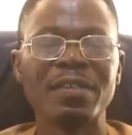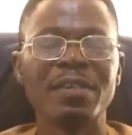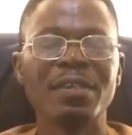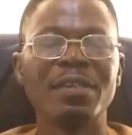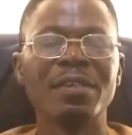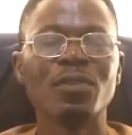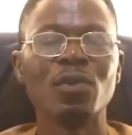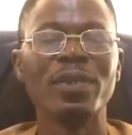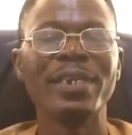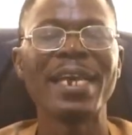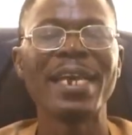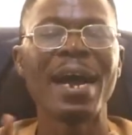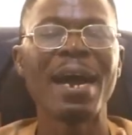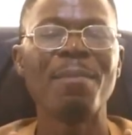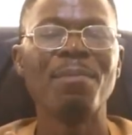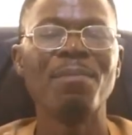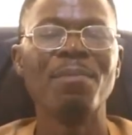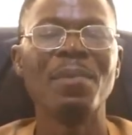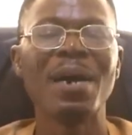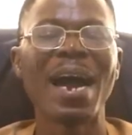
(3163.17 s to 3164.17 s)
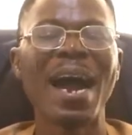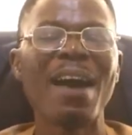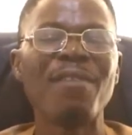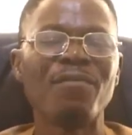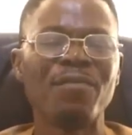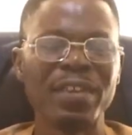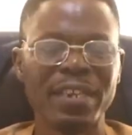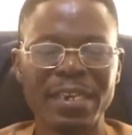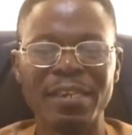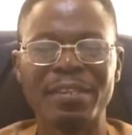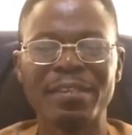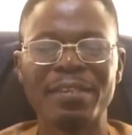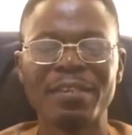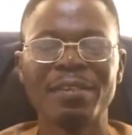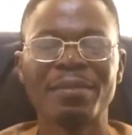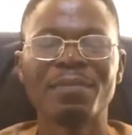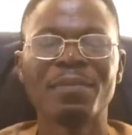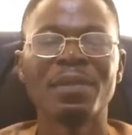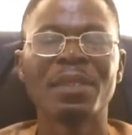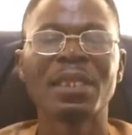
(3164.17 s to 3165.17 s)
So they are affricates.
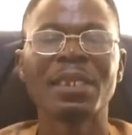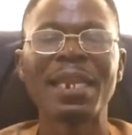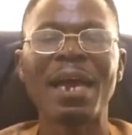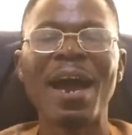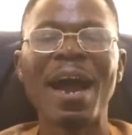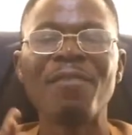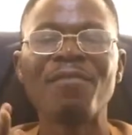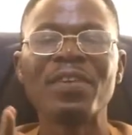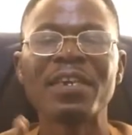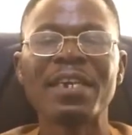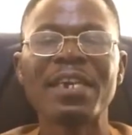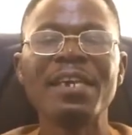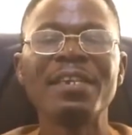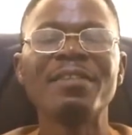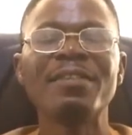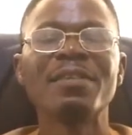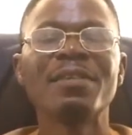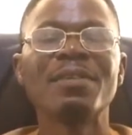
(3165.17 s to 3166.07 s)
Now, affricate